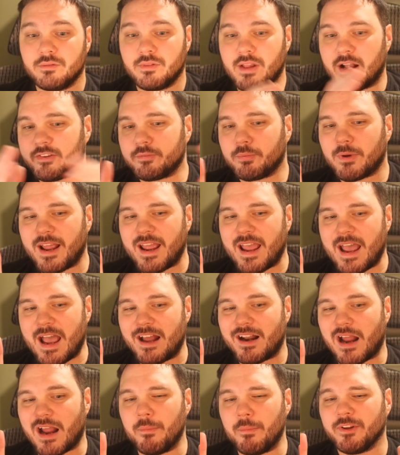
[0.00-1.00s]
what I had.
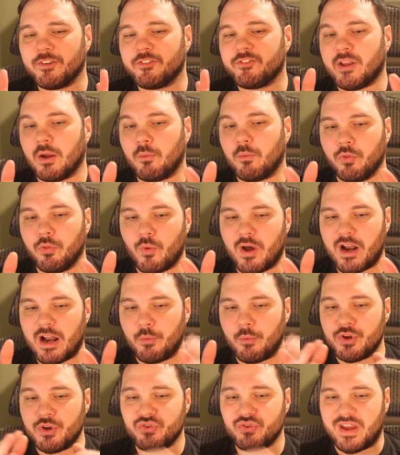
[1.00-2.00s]
I'm going to stick with what I
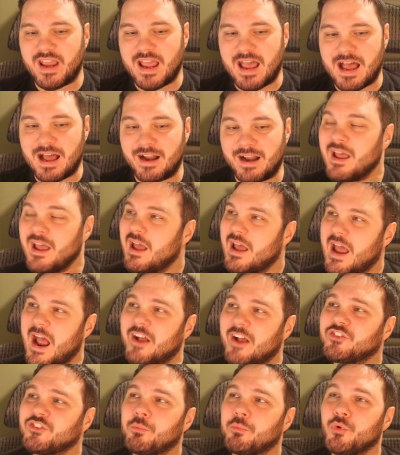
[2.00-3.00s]
originally had.
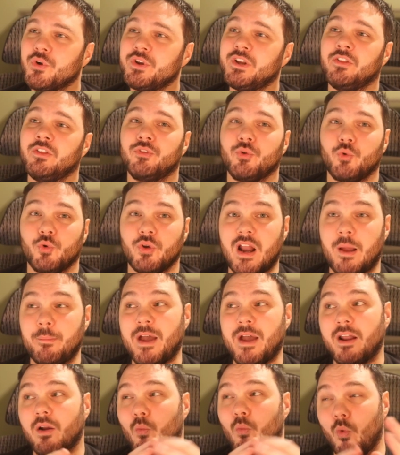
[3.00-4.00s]
As I'm reading through it, I'm
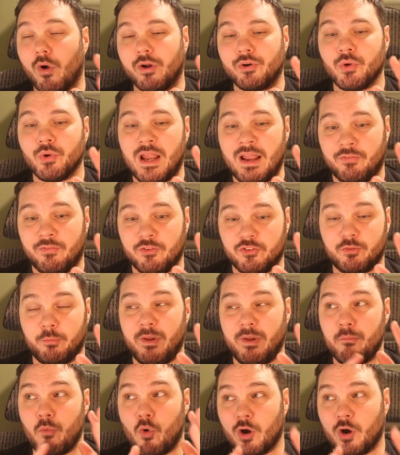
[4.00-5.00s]
kind of wondering if this will be
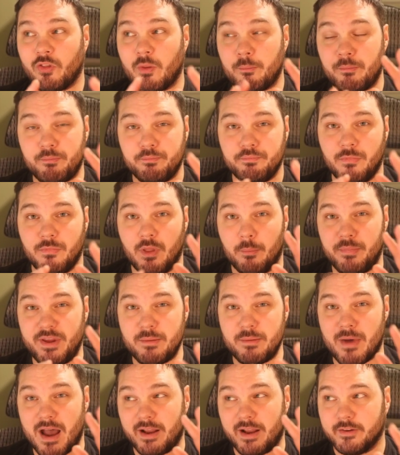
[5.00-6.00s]
more of the B-
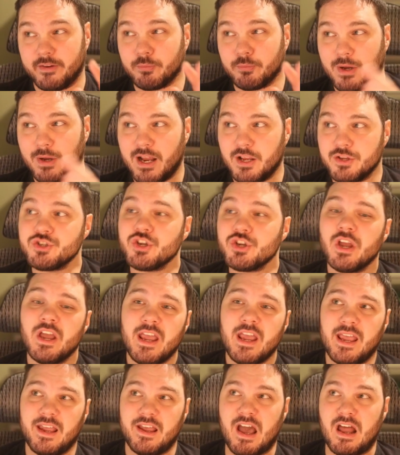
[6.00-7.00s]
range
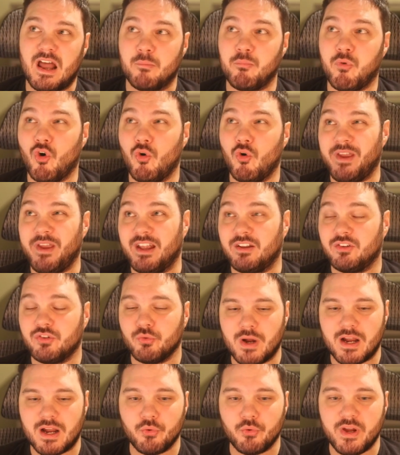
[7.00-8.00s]
and kind of pull me into
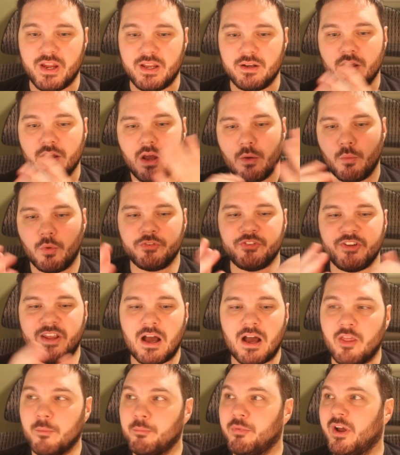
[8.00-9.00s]
red-green. We'll see how
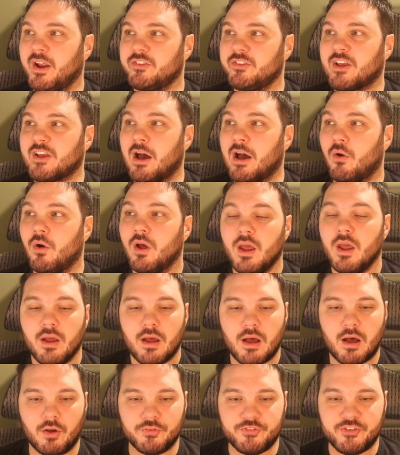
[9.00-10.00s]
that plays out.
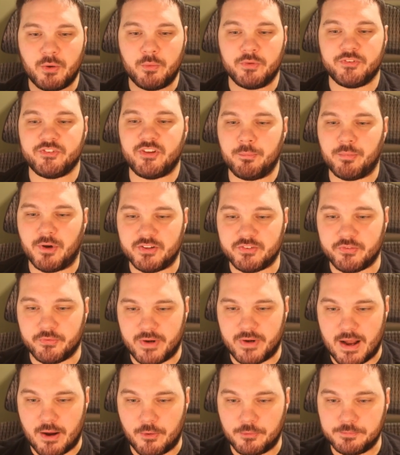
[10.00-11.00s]
I'll stick with C+ for
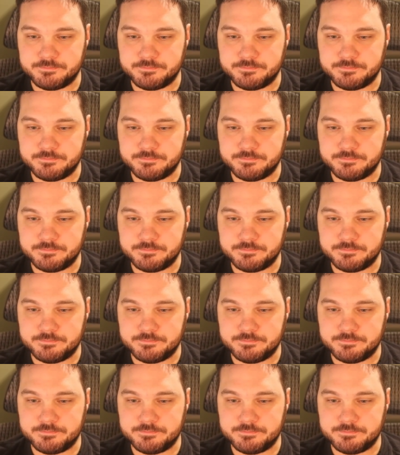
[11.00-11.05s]
now.